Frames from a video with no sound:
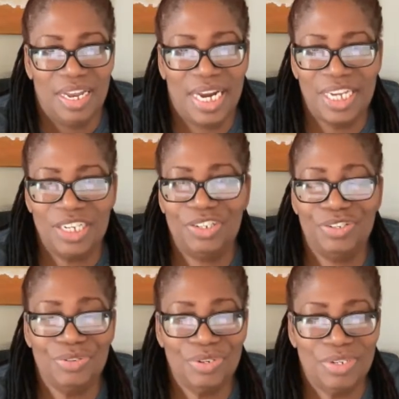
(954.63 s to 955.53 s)
And I'm
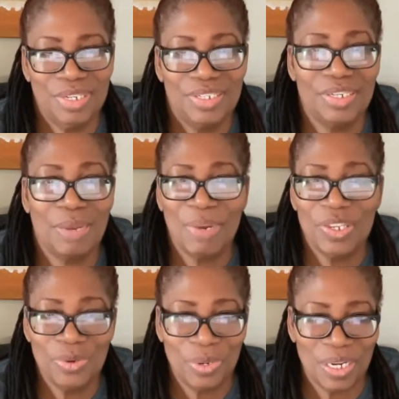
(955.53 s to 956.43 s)
sure some
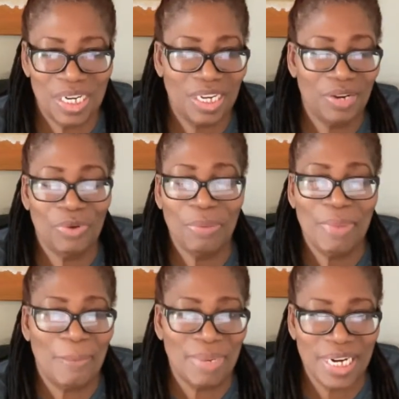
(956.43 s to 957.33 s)
of you all could
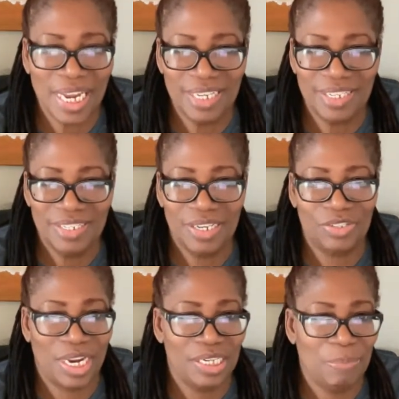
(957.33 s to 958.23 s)
remember that.
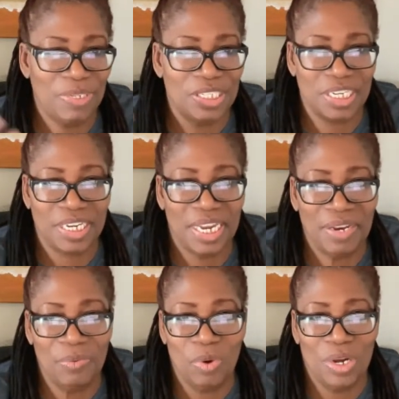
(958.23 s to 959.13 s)
You're trying to put your
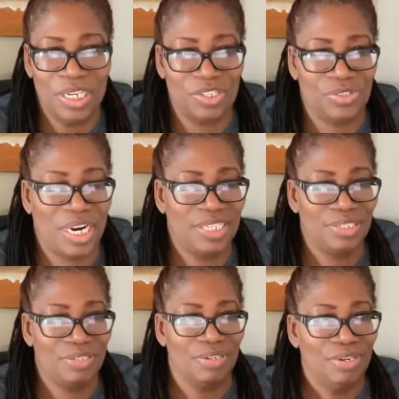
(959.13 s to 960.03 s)
hair in one. You're trying
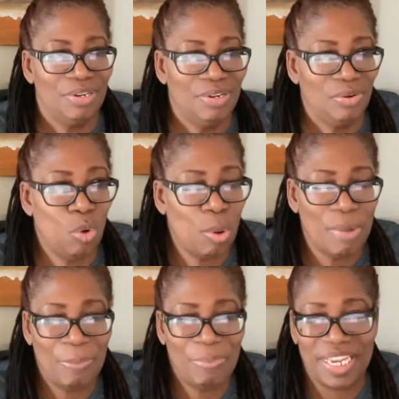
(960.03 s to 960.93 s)
to
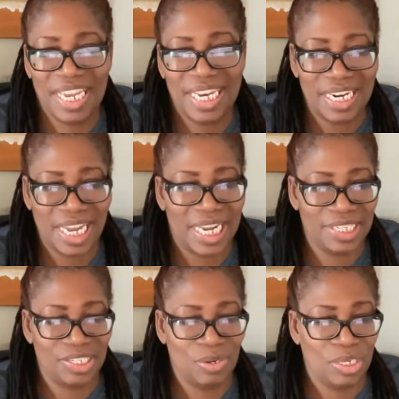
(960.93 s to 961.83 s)
comb up your hair
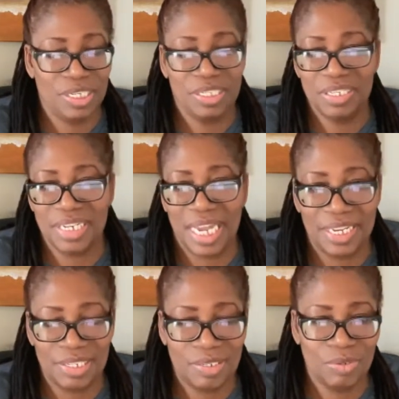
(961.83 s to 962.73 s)
nice. You want to look
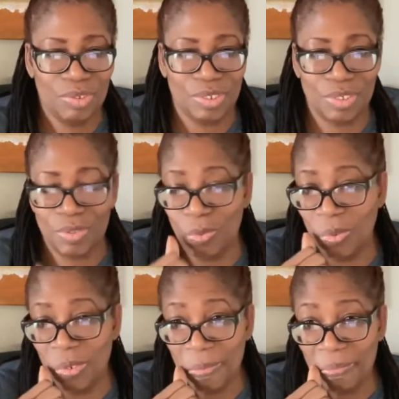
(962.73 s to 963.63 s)
nice to go to
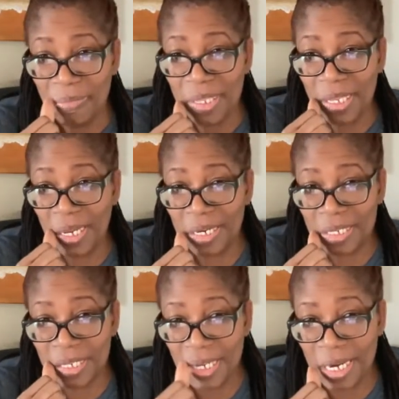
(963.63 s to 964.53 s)
school. You
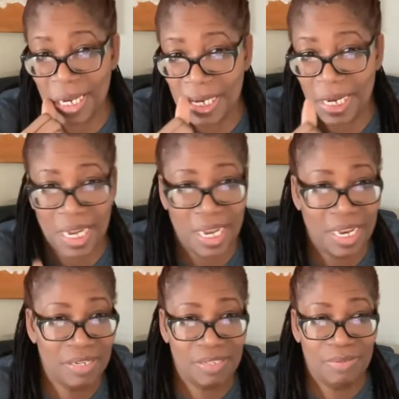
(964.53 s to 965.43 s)
understand? And you can't,